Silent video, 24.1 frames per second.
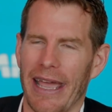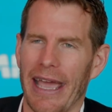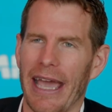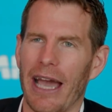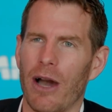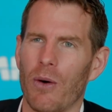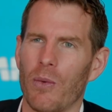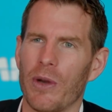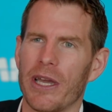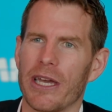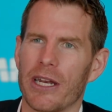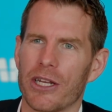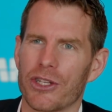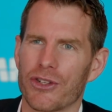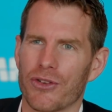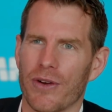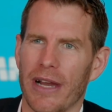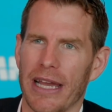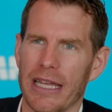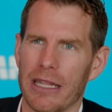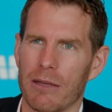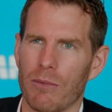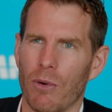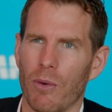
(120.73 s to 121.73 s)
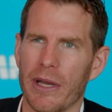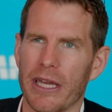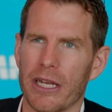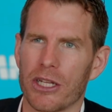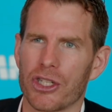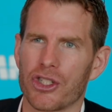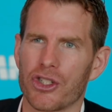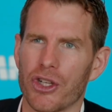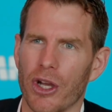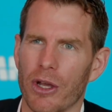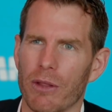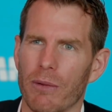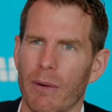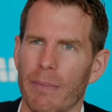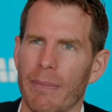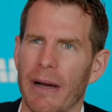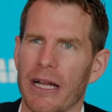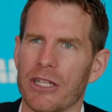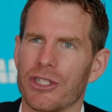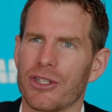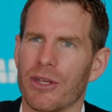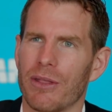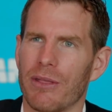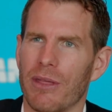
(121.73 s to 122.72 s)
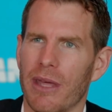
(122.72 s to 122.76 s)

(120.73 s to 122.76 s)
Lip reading: How are we going to train them? Well, we're going to show them a bunch of